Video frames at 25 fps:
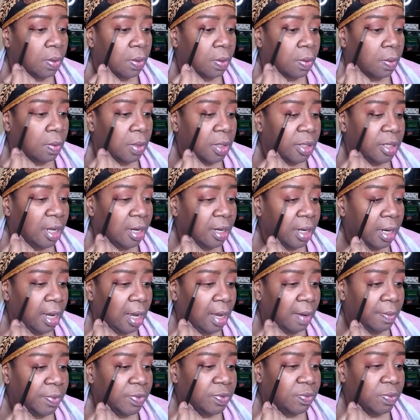What thing that
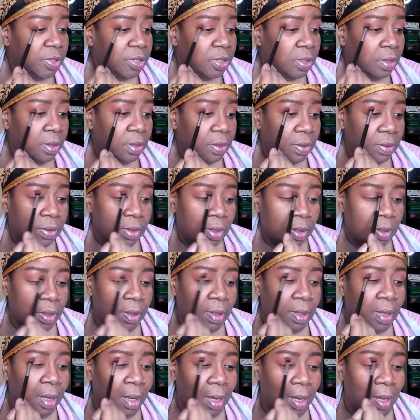happens with turtles?
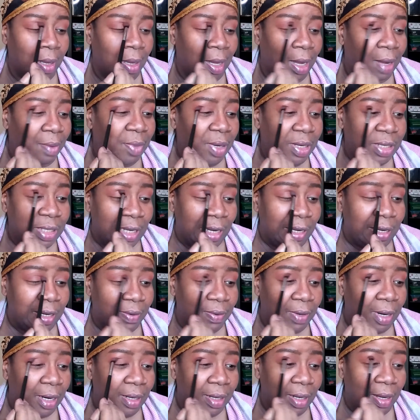I'm going to tell
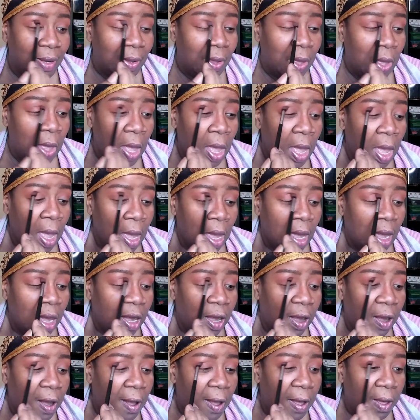you right now.
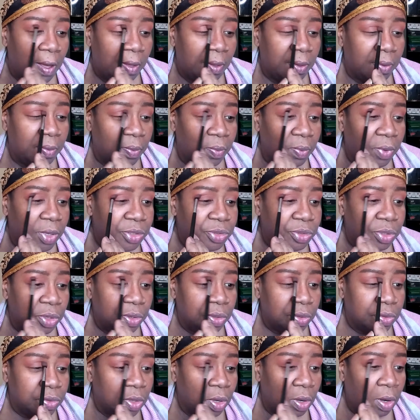When
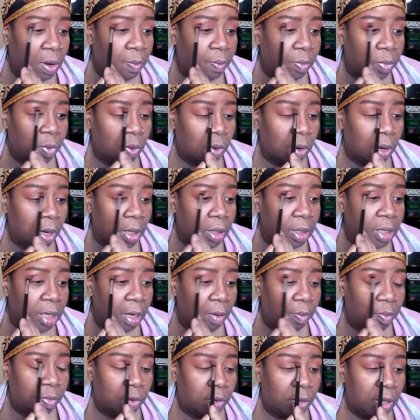turtles are born,
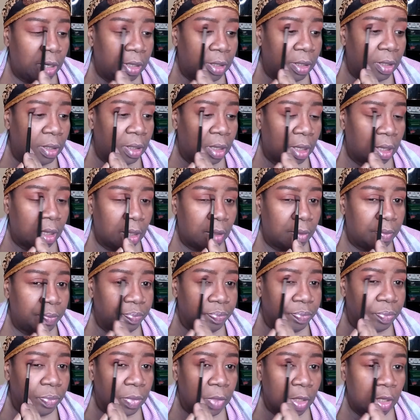they're born,
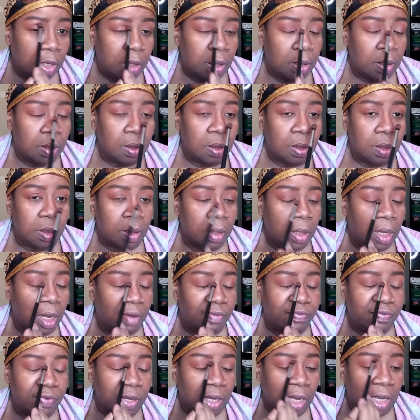I
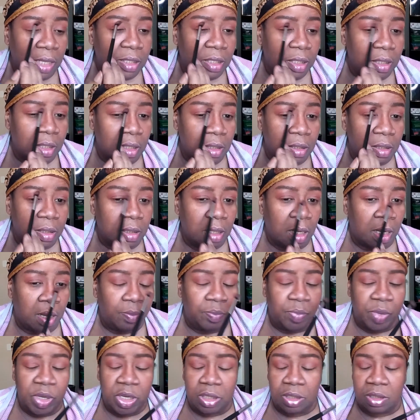forgot a
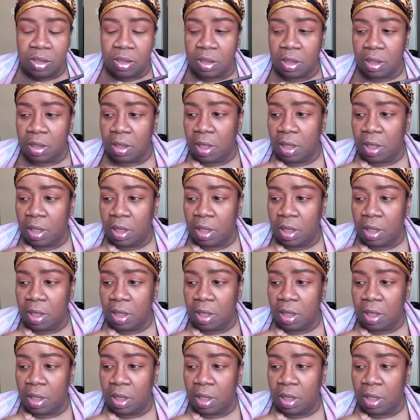beach,